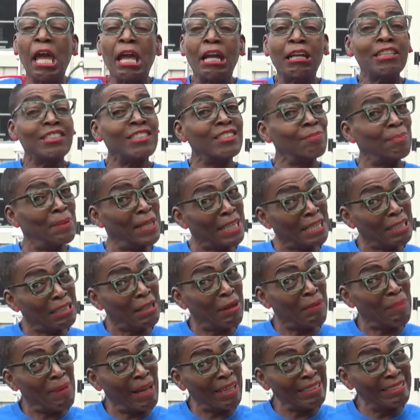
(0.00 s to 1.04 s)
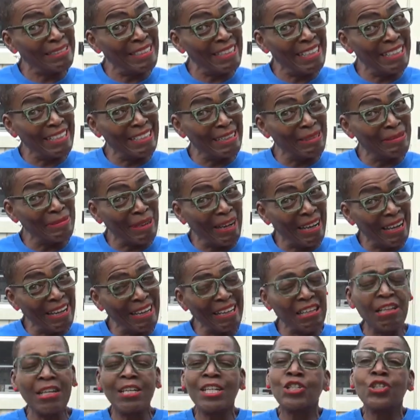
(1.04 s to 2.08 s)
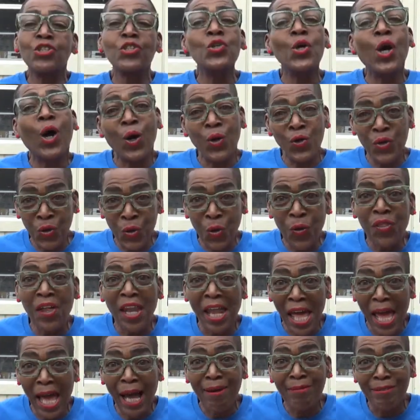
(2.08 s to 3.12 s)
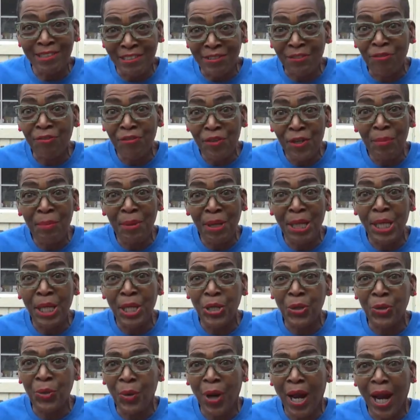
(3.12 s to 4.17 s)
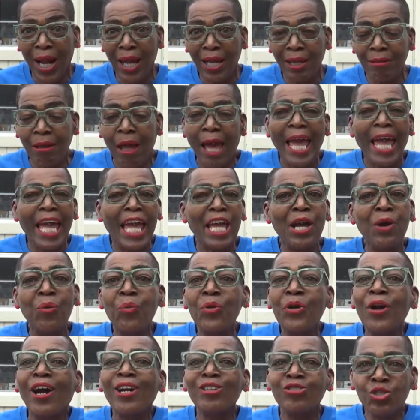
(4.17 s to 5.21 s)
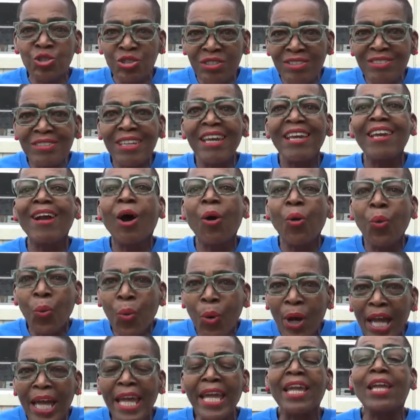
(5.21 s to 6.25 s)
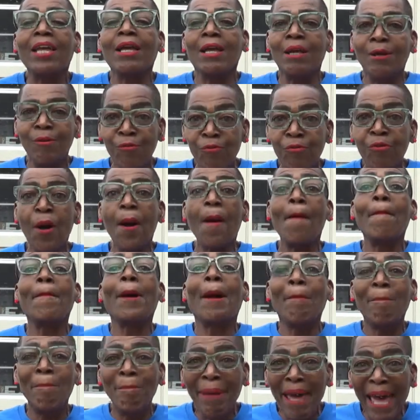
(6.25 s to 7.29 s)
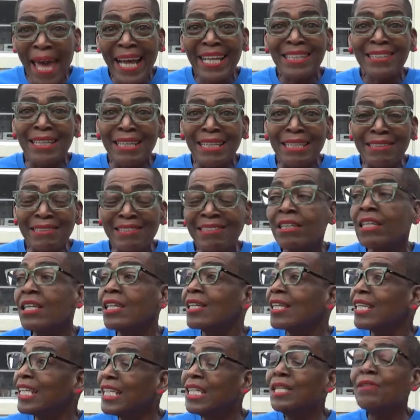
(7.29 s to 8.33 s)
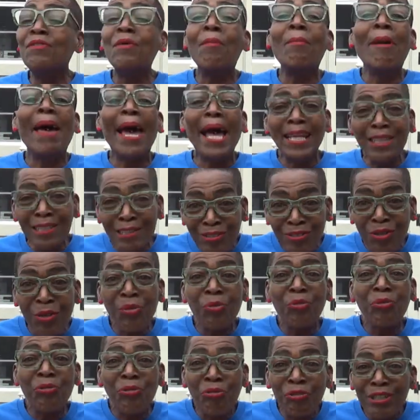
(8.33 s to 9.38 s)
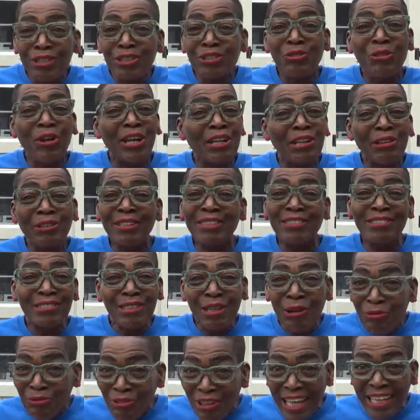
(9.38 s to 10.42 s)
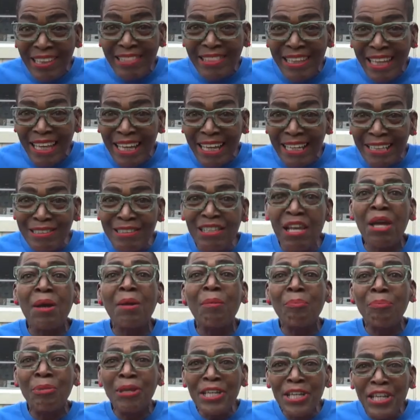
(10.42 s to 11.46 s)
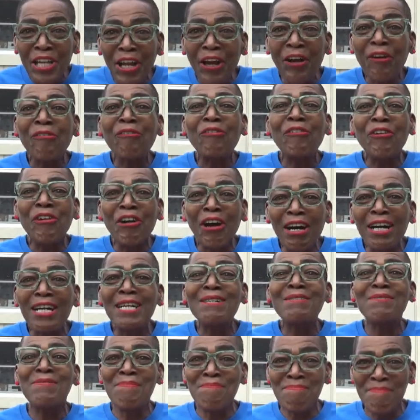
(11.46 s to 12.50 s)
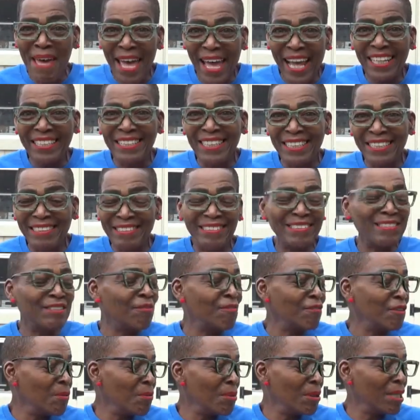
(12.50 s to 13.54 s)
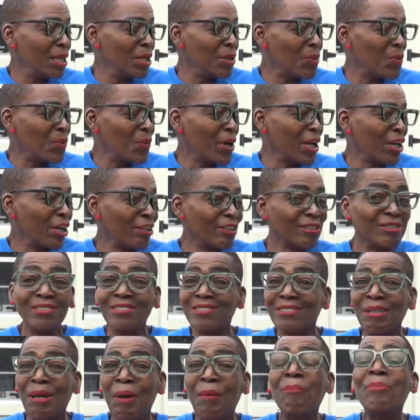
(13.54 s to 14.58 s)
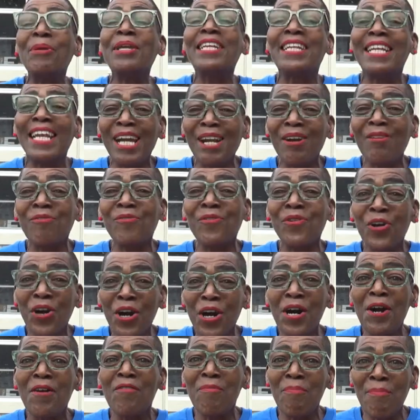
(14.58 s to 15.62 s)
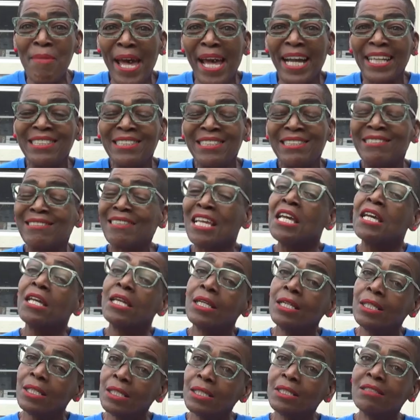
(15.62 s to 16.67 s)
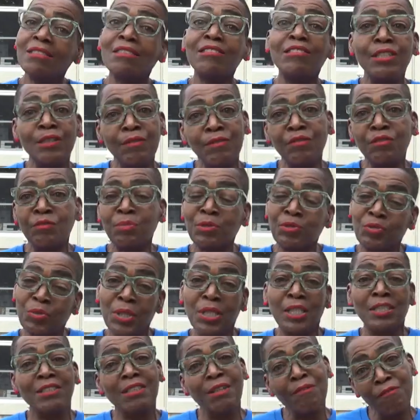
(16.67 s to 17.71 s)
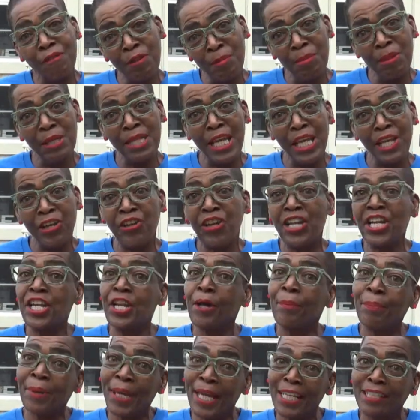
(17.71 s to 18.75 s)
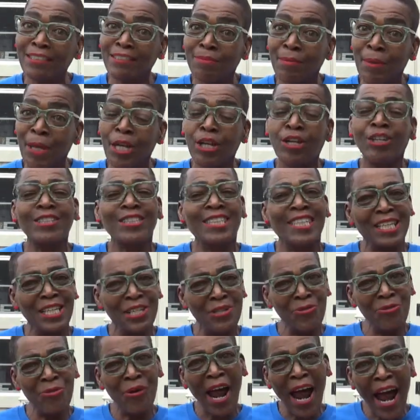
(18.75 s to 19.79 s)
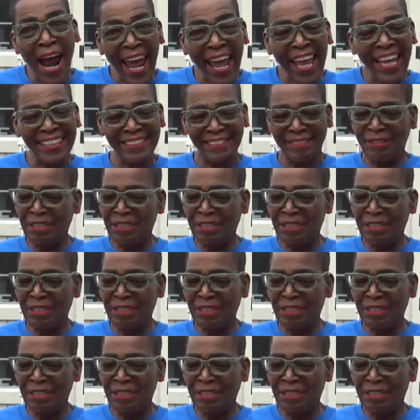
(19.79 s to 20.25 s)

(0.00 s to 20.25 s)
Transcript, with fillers: Speaking of magnetic, right? You all know that I have a defibrillator, right? And we are to stay away from magnets, even magnets on the refrigerator and stuff like that. Be careful of magnets. Defibrillator wearers, be careful of magnets. It is a difference between a defibrillator and a pacemaker. Get it right.